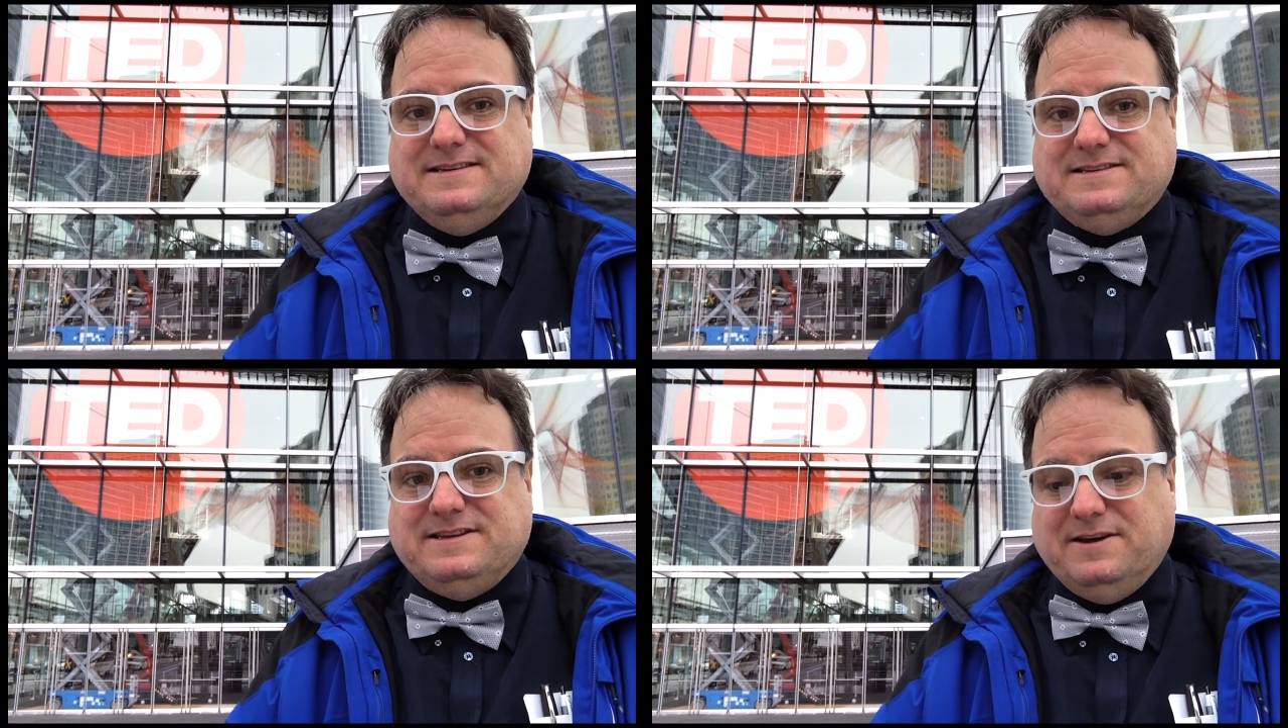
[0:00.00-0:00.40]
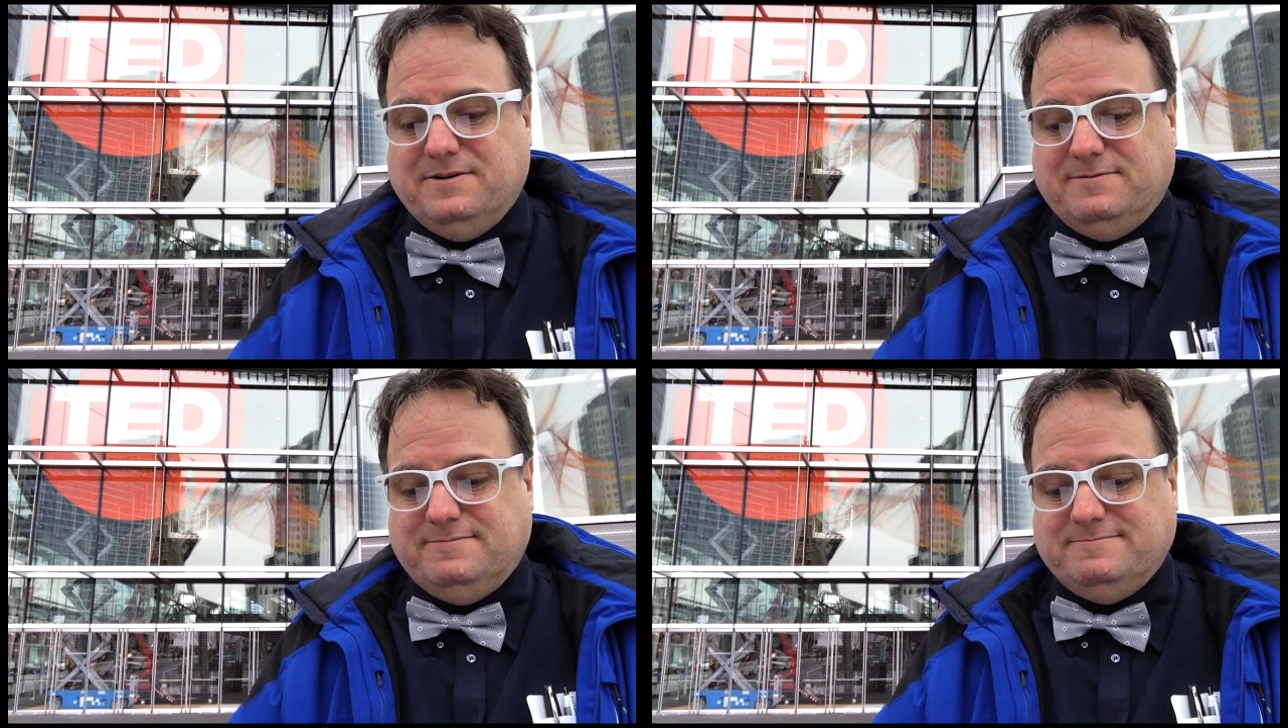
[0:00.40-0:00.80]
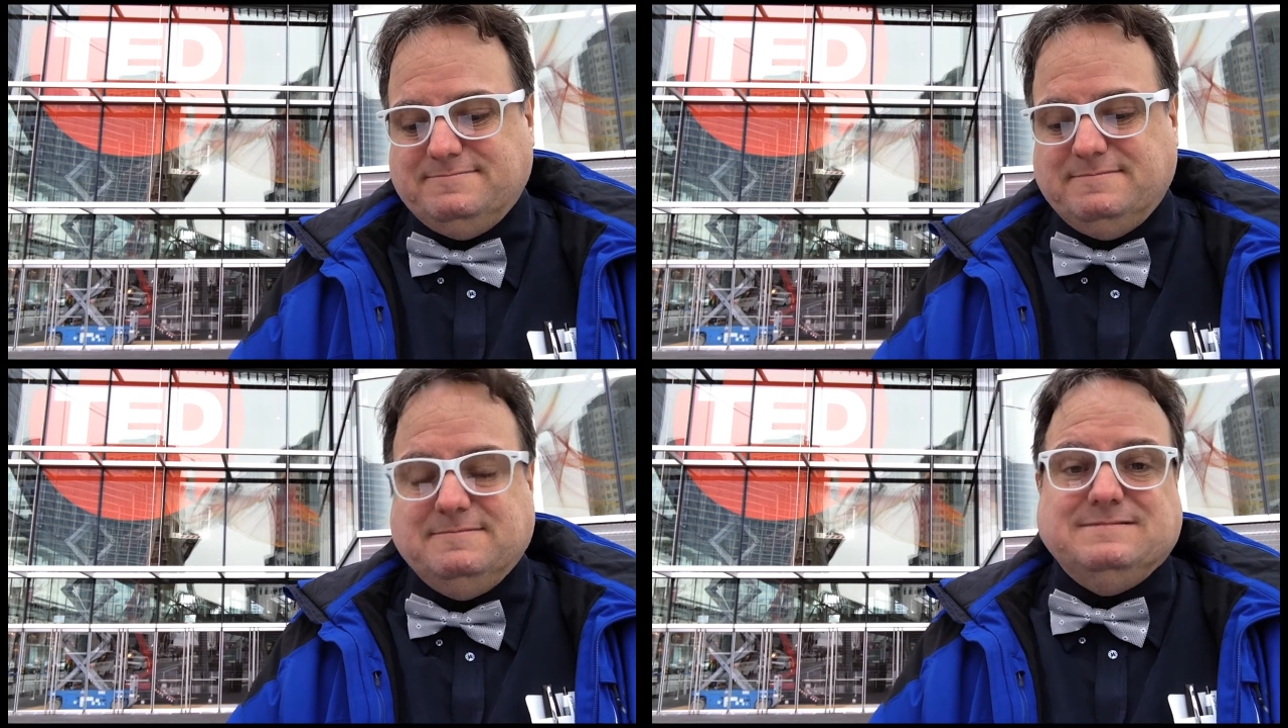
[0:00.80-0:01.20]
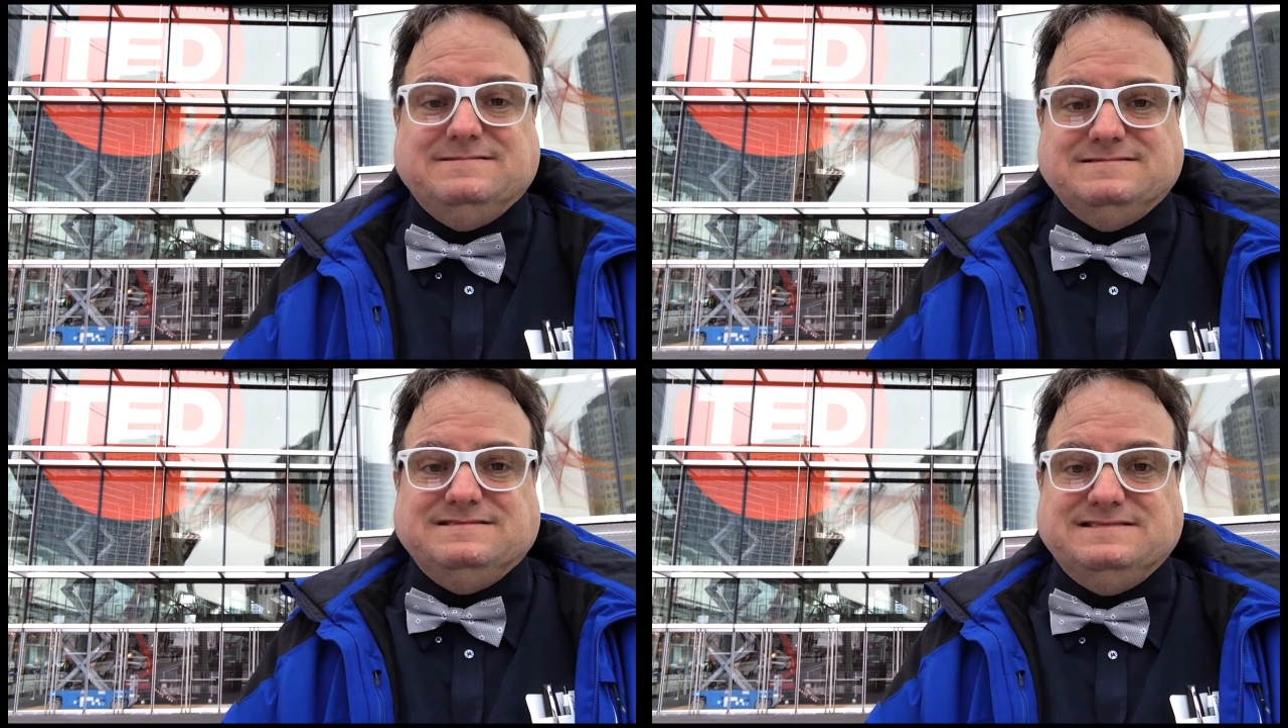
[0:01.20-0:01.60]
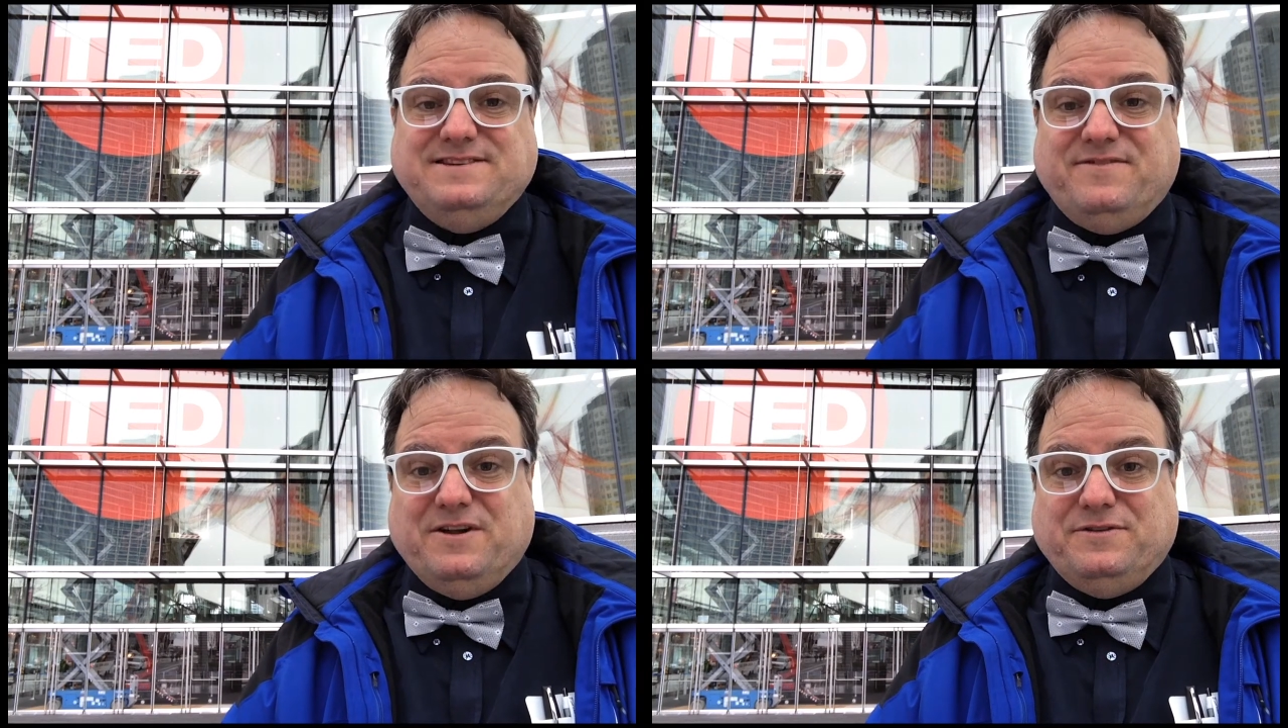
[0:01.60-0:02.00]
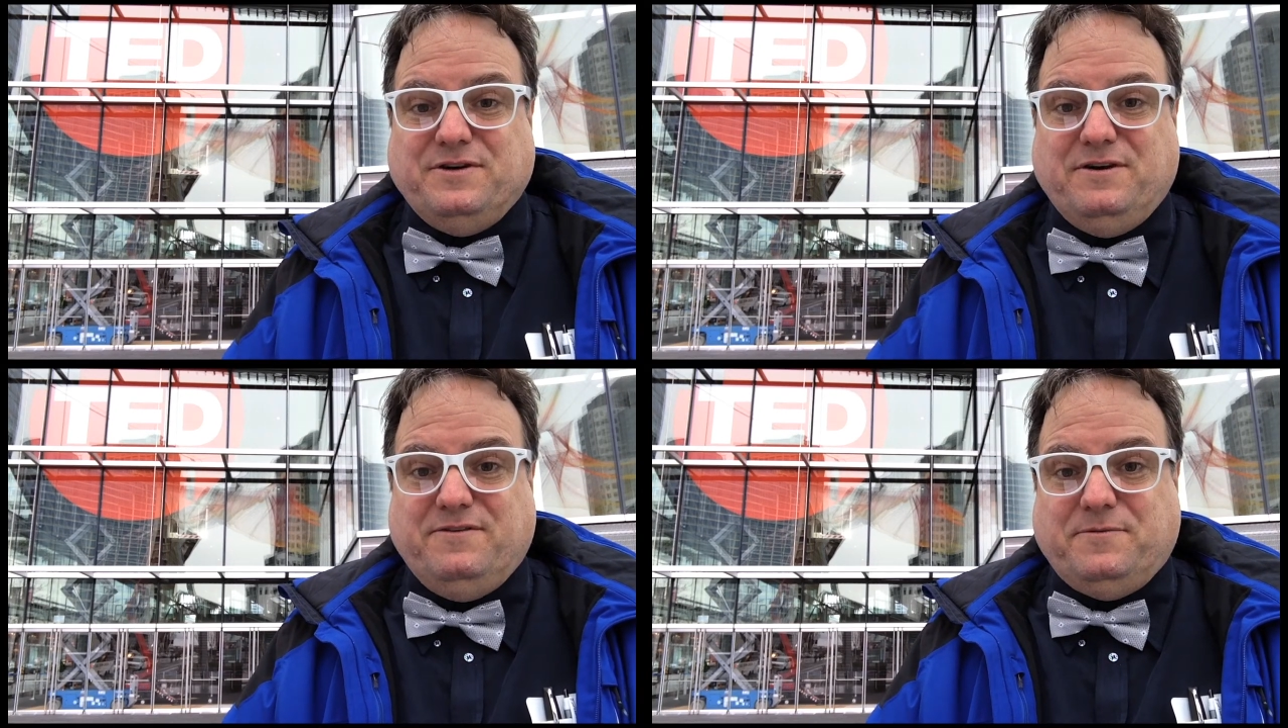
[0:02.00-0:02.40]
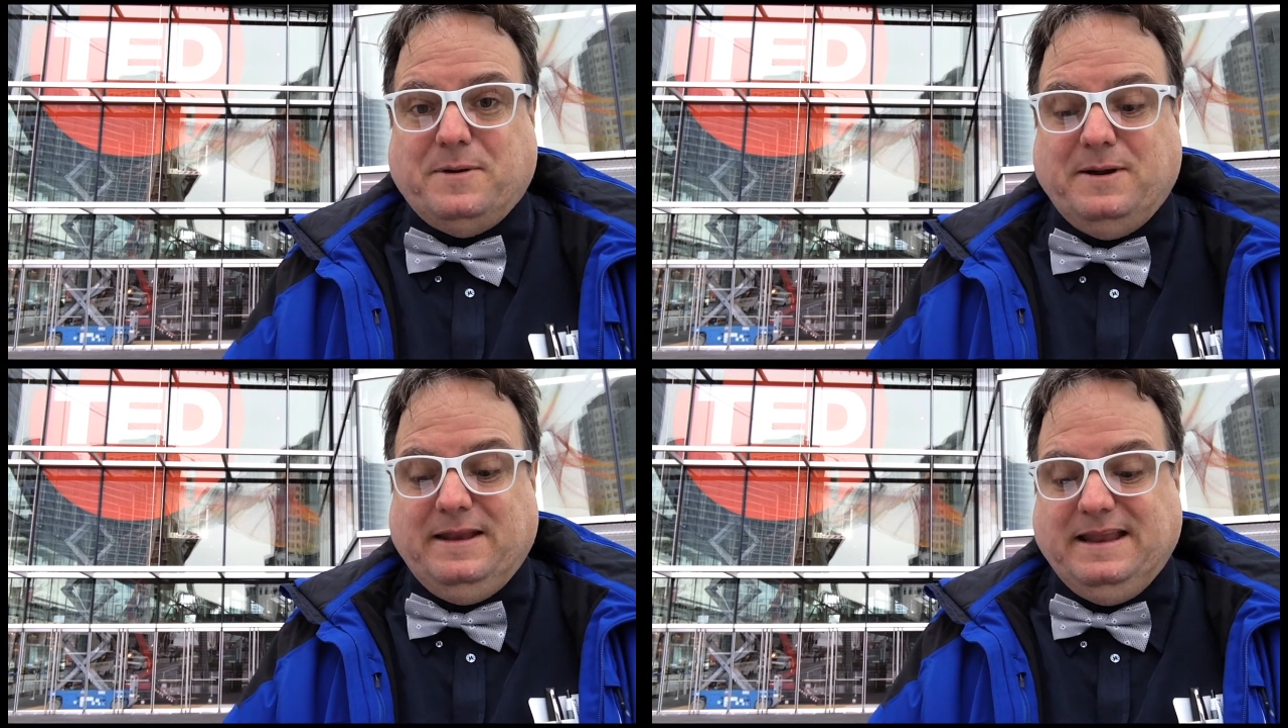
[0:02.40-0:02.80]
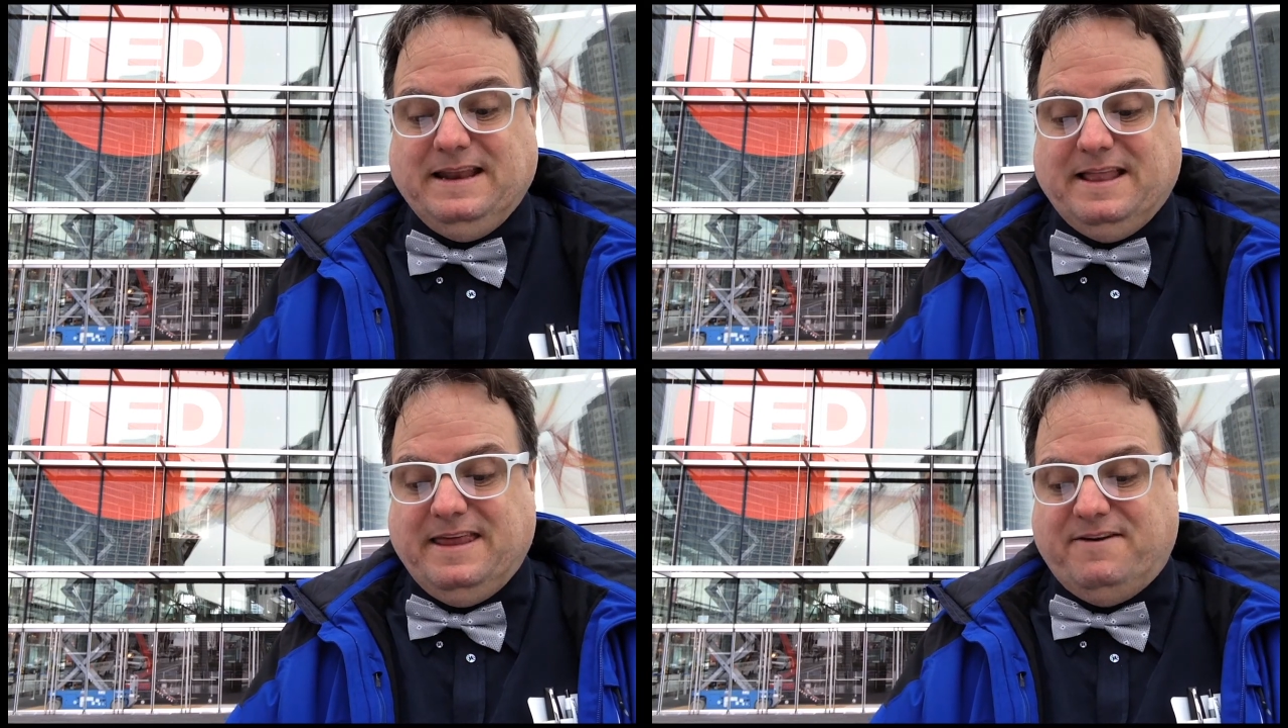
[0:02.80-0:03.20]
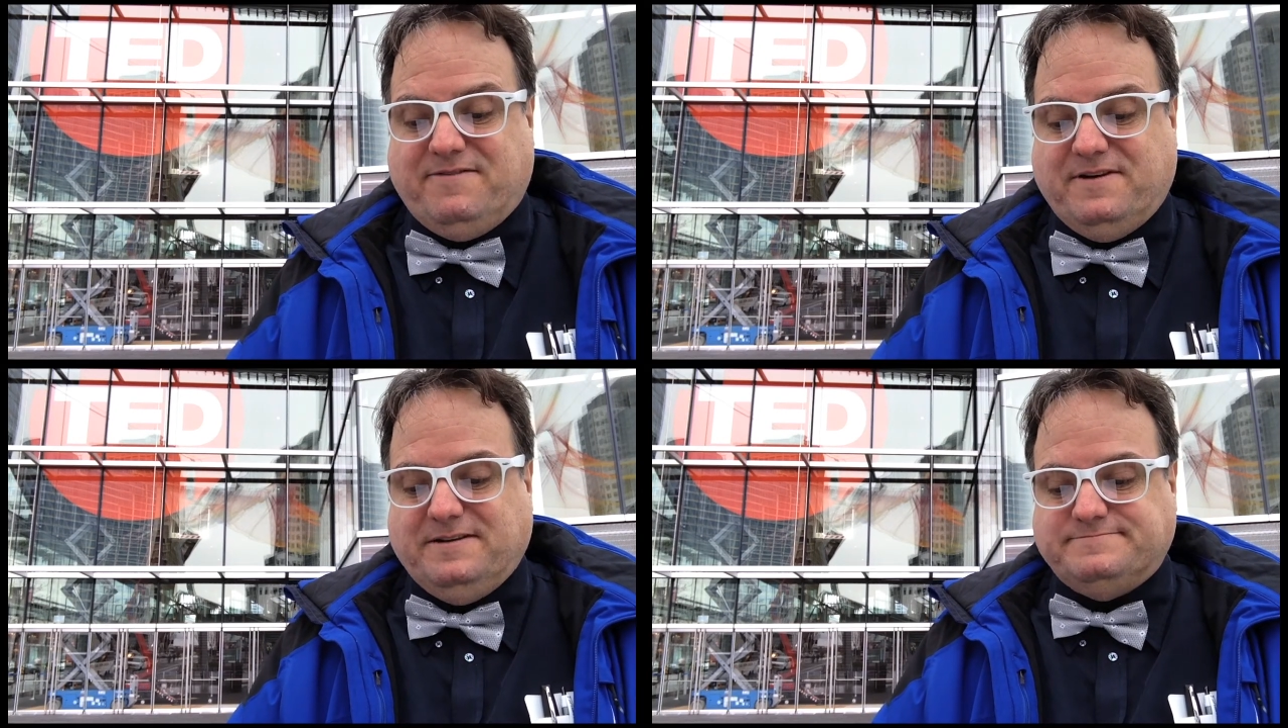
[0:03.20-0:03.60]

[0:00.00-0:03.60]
So different alternatives are probably needed on that front.